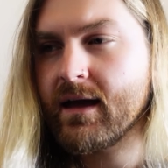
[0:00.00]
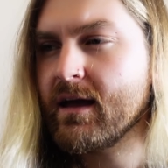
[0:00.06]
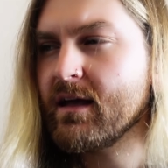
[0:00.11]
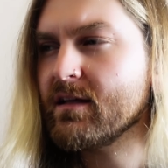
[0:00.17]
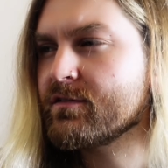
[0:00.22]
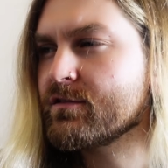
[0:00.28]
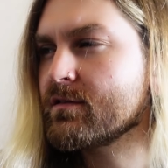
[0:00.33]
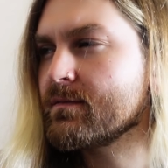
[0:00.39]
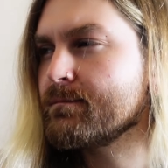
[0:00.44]

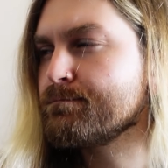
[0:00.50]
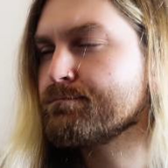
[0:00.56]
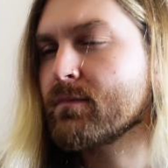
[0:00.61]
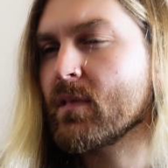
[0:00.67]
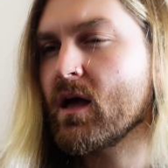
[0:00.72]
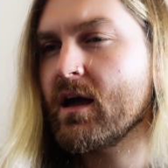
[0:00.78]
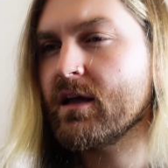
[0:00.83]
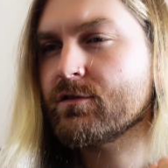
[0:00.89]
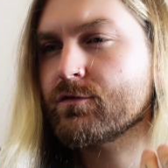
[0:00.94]
It's
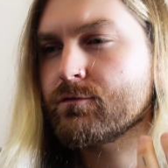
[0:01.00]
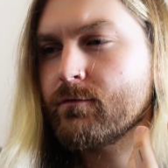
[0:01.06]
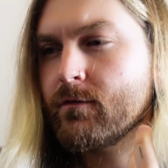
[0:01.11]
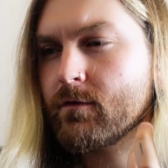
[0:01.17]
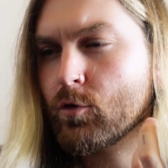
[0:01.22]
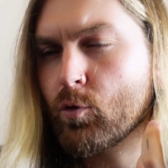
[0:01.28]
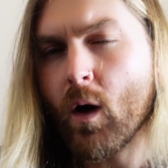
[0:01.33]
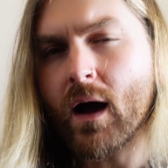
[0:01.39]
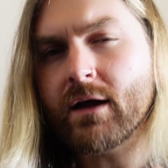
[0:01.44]

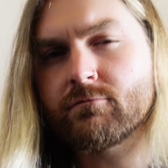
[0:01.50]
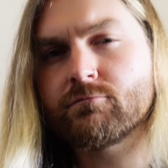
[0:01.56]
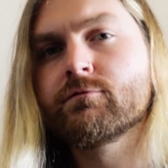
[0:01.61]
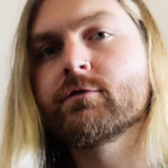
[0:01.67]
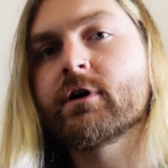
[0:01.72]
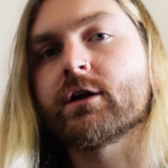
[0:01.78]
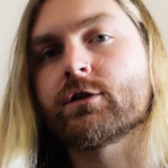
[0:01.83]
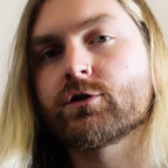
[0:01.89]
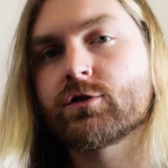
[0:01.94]
quite
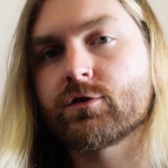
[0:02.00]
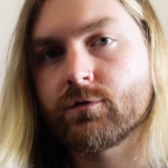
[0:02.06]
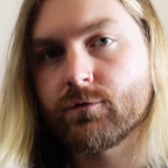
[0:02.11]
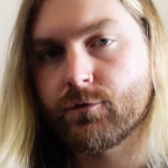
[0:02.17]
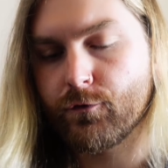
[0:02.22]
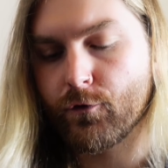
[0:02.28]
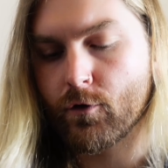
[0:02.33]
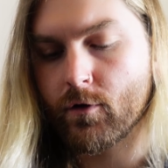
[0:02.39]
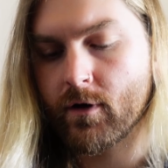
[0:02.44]
rich
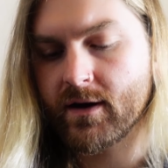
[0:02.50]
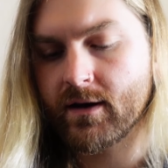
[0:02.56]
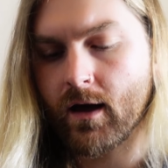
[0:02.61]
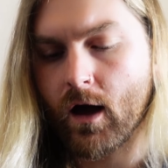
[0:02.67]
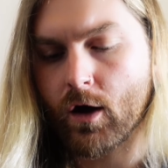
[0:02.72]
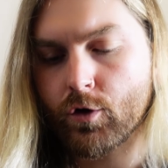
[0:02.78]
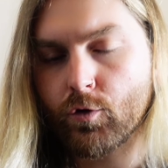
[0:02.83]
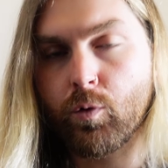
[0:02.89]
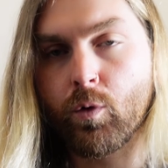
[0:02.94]
for an
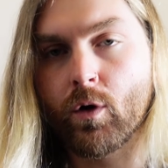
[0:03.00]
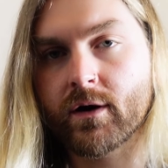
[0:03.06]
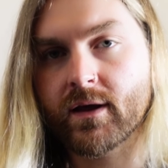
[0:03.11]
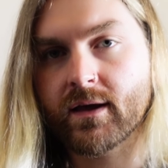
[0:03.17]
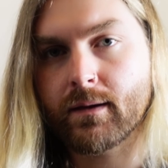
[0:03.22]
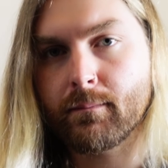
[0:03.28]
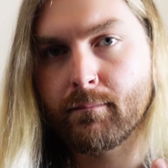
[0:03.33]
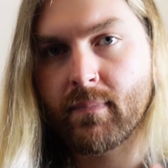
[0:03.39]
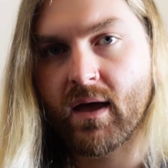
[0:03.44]

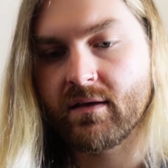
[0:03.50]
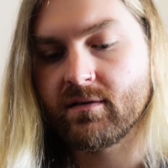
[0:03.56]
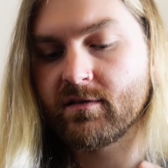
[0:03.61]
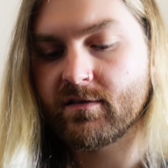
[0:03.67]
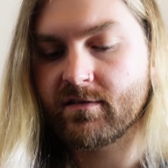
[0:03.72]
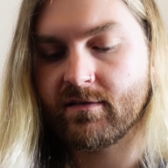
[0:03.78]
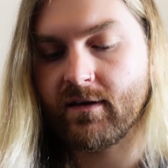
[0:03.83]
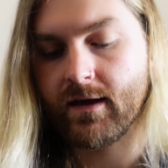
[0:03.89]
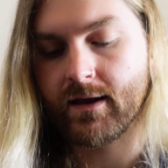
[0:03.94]
aquatic men's
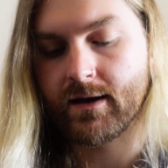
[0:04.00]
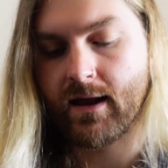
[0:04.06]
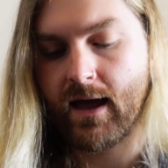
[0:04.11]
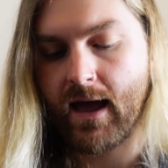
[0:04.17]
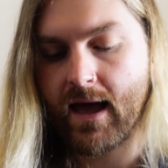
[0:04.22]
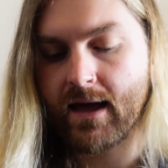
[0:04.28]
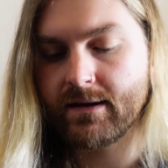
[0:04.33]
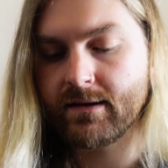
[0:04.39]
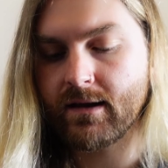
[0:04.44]
scent,
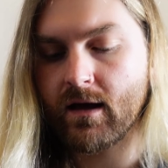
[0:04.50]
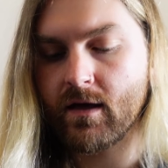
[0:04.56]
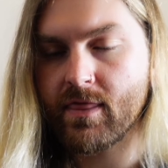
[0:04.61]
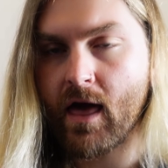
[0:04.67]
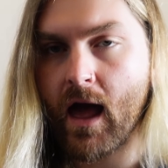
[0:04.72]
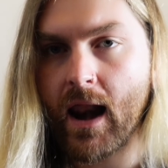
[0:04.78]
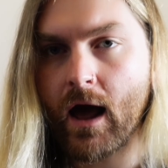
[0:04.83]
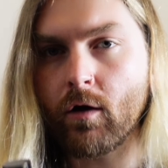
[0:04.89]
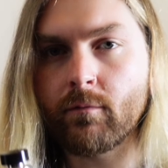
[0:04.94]
and
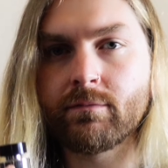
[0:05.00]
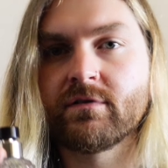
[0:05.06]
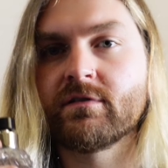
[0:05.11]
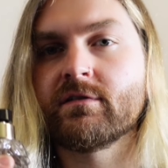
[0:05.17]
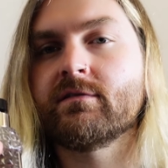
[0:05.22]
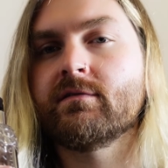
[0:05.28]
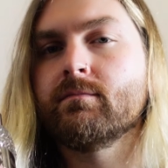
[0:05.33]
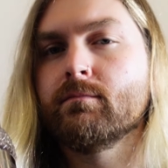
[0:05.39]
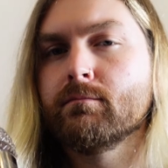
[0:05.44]
that
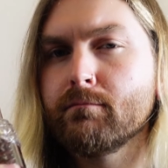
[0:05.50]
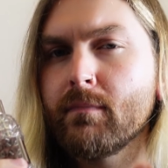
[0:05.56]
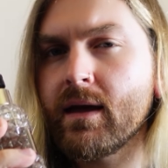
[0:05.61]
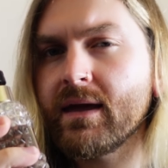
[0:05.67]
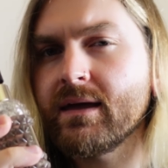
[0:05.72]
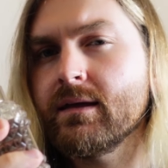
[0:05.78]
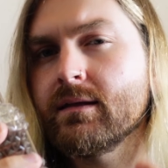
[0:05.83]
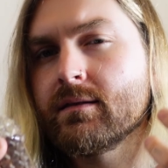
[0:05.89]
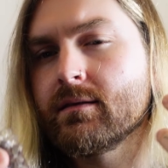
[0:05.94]
helps
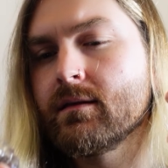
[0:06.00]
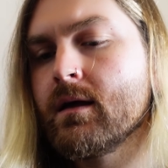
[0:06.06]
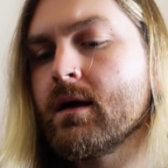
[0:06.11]
make it